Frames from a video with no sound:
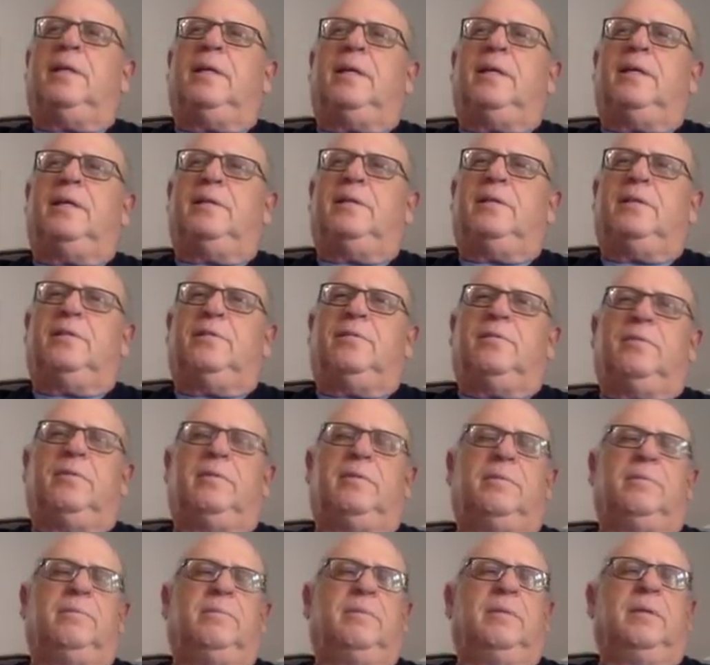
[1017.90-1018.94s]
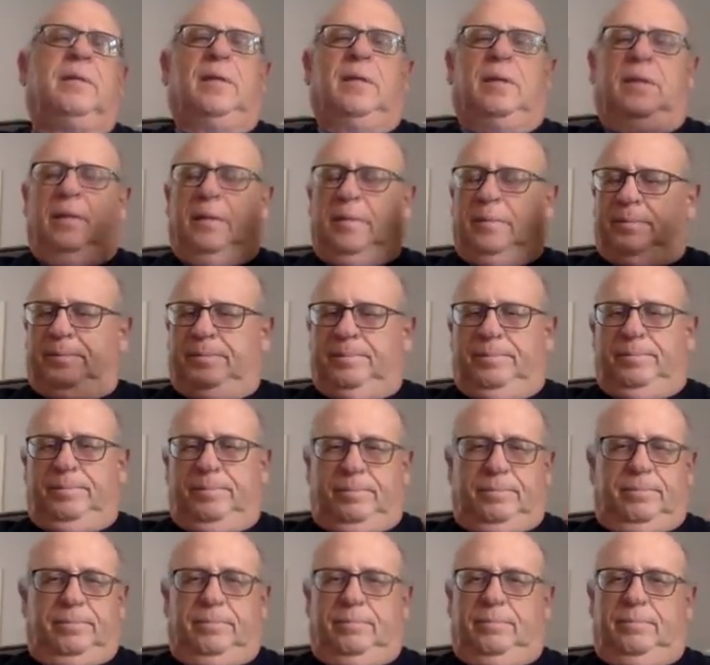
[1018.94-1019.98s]
and just from
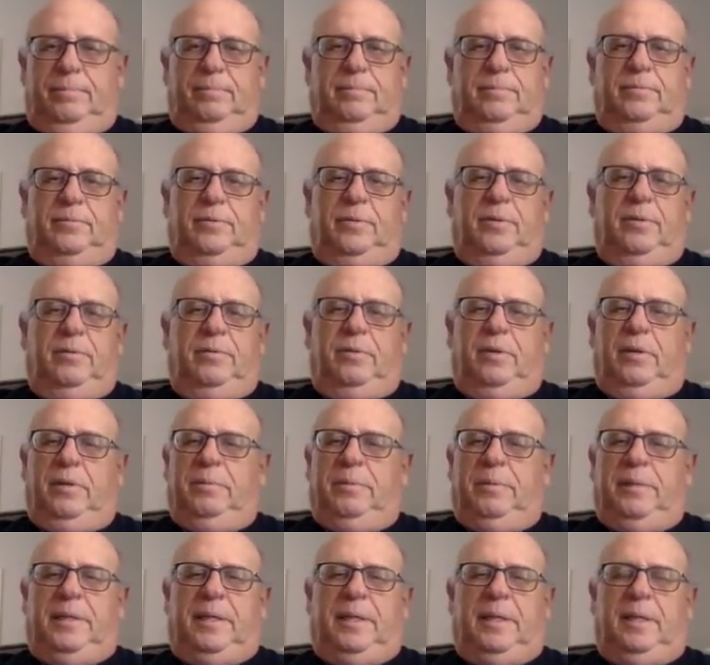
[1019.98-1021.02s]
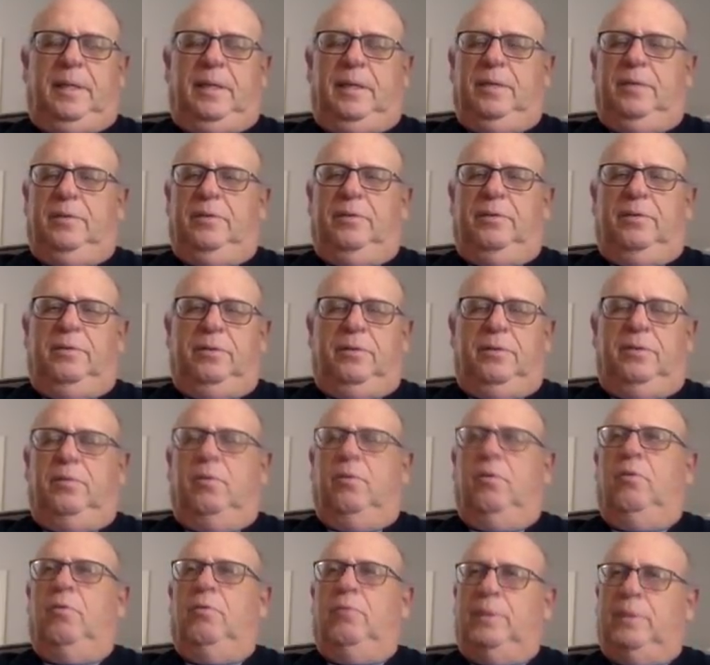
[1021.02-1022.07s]
the very beginning, you're
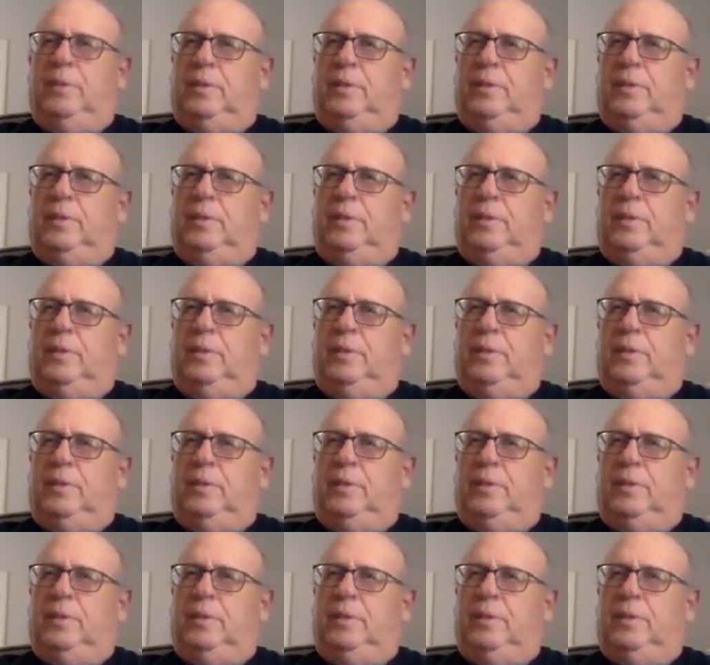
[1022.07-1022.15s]
always